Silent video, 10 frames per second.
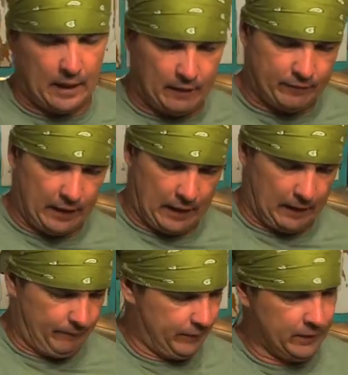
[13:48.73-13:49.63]
I've
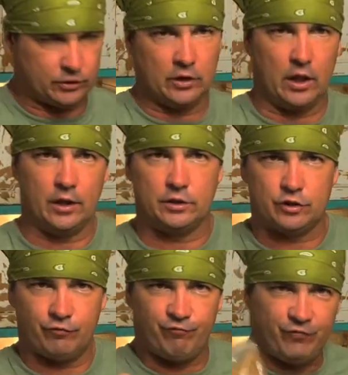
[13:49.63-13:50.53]
got, this
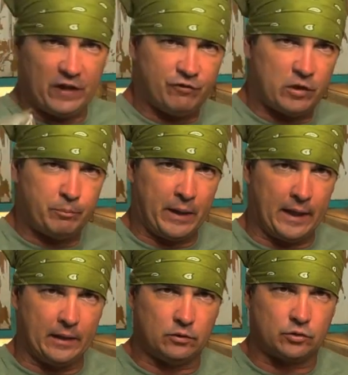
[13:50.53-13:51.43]
does 50
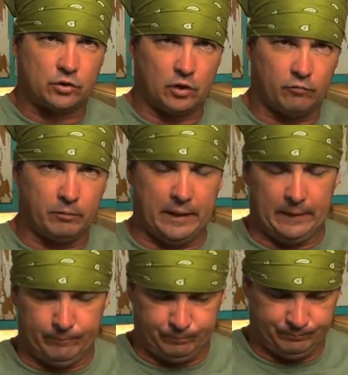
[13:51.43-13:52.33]
pounds of
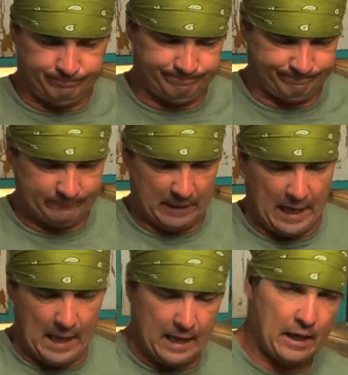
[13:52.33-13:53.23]
meat.
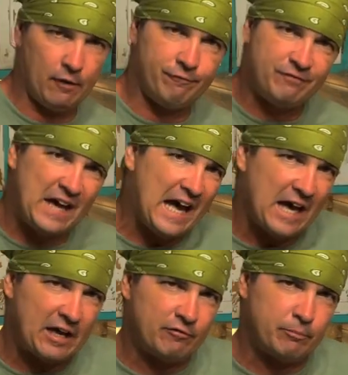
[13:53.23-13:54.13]
I have
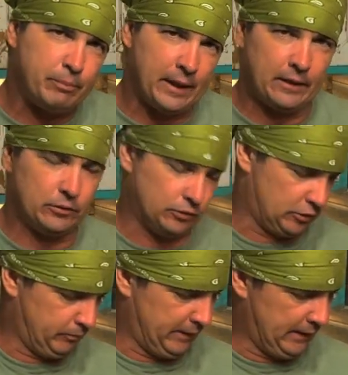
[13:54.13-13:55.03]
five pounds
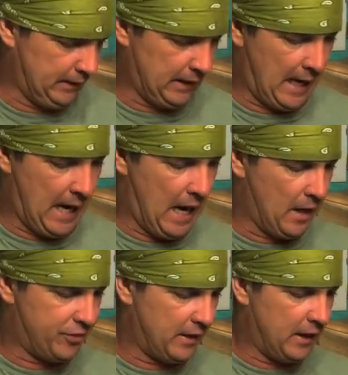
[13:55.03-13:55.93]
of meat.
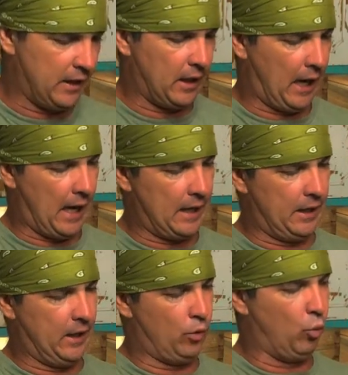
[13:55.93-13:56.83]
I think I
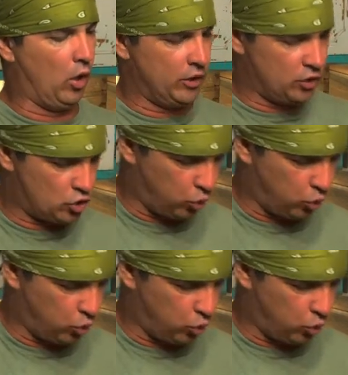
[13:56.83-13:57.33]
need one